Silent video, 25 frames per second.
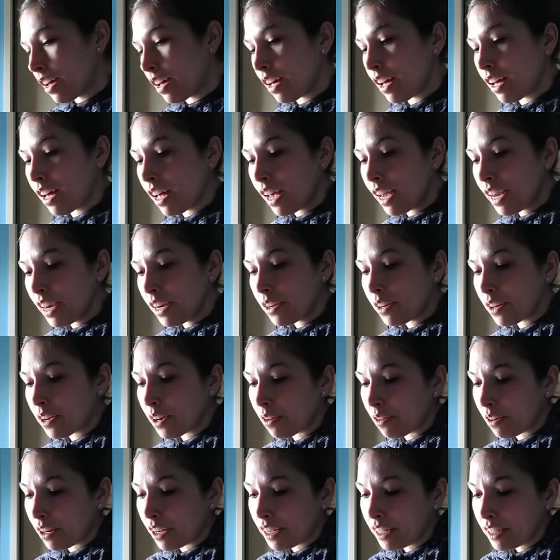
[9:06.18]
I
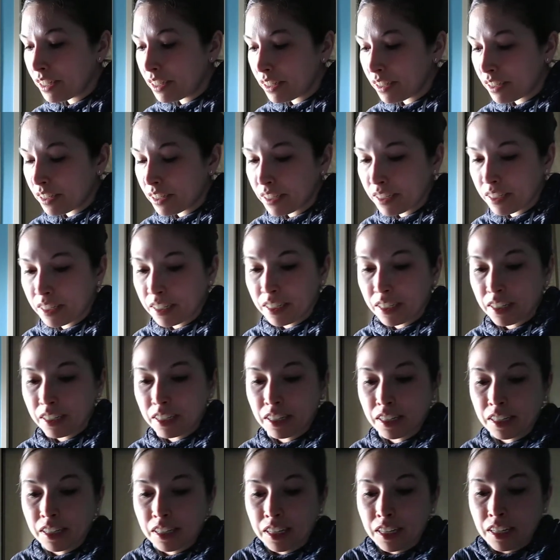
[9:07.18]
noticed
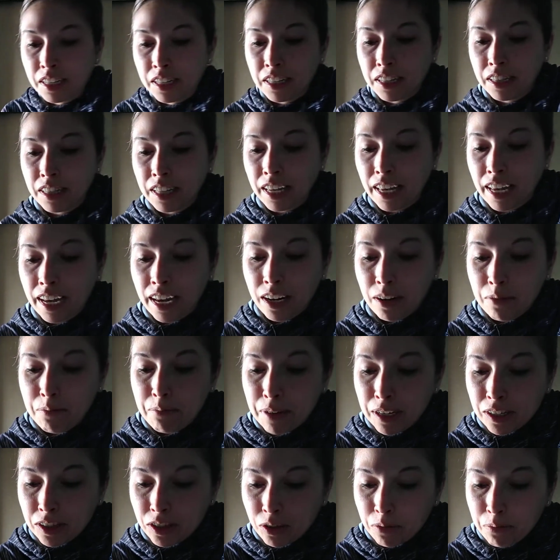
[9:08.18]
that they had a
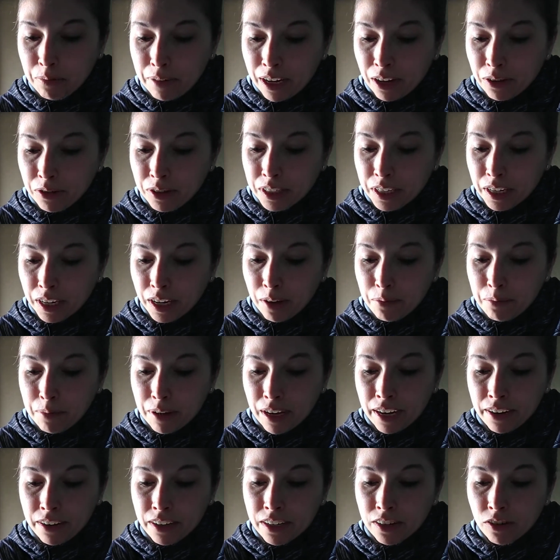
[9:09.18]
muscle mouse cup.
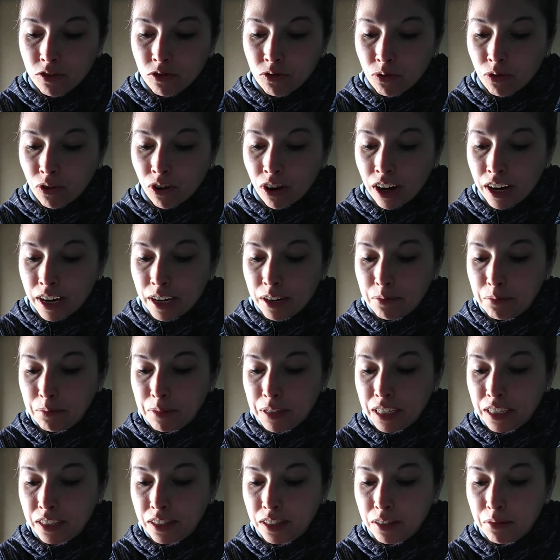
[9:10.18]
I'm going to draw it
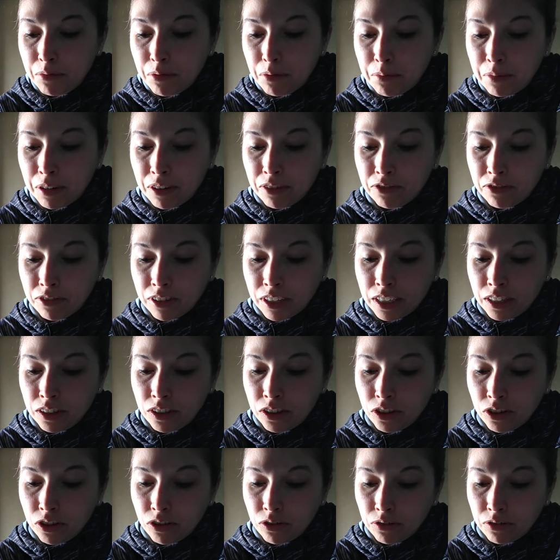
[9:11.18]
because some of my
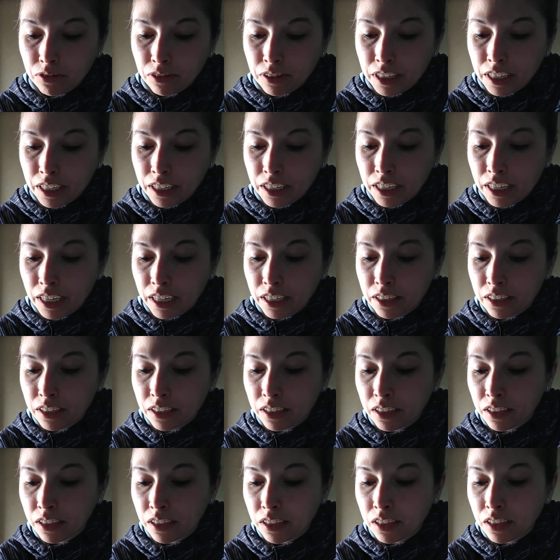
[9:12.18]
friends don't read yet.
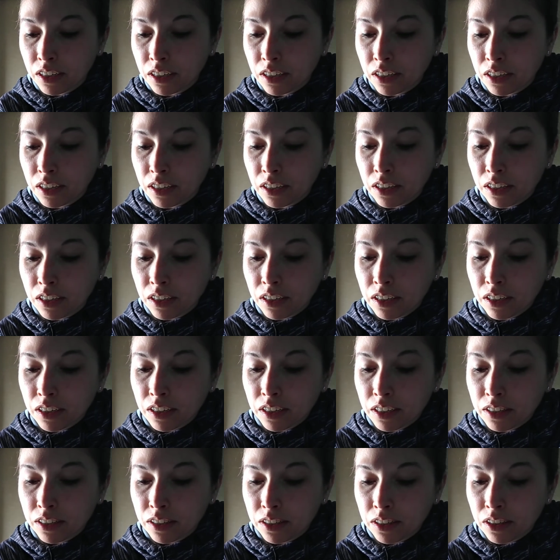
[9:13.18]

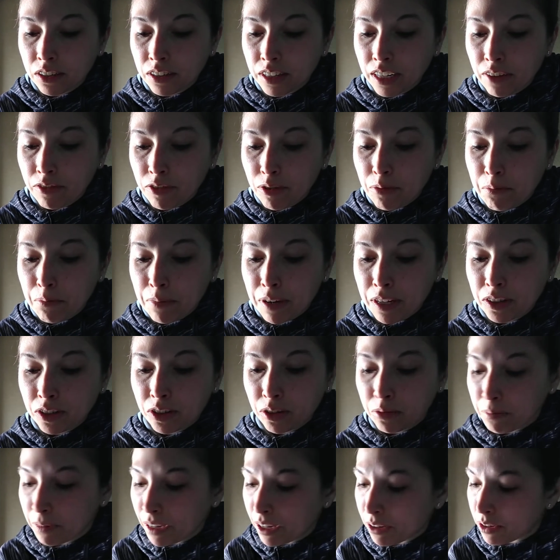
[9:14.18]
So they have a
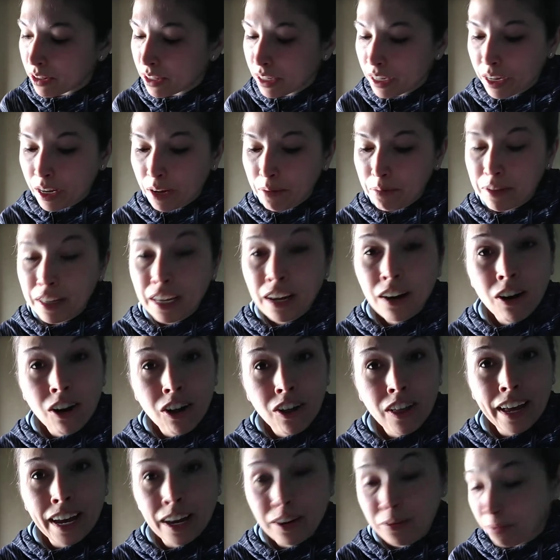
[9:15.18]
muscle mouse cup. They
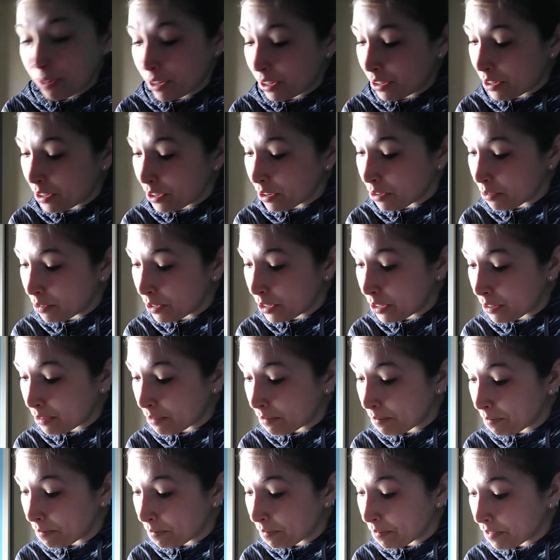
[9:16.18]
all had one of those.
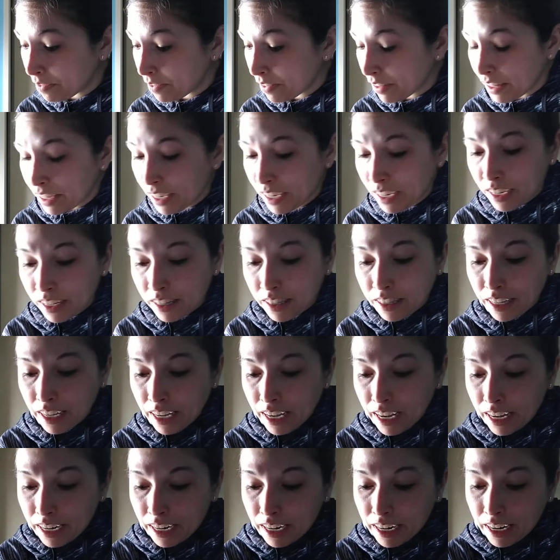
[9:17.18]
They
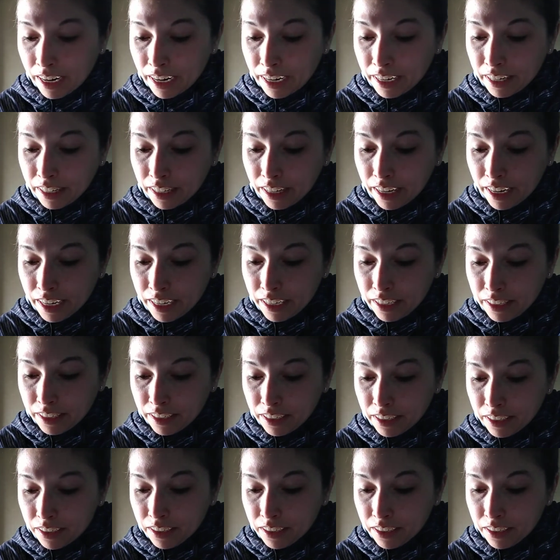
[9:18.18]
had a nightlight.